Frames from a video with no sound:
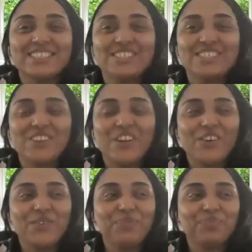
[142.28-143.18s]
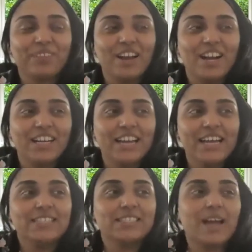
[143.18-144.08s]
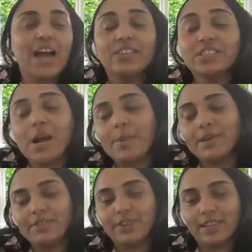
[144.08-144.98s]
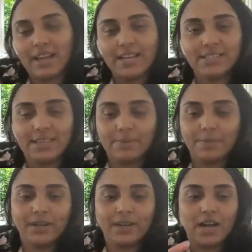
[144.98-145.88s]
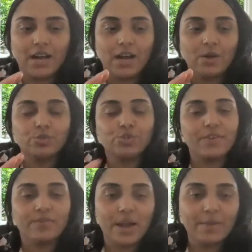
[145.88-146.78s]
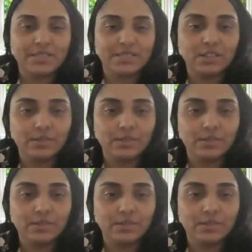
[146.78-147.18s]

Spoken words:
so I guess at the time I didn't realize it, but I was trying to find myself.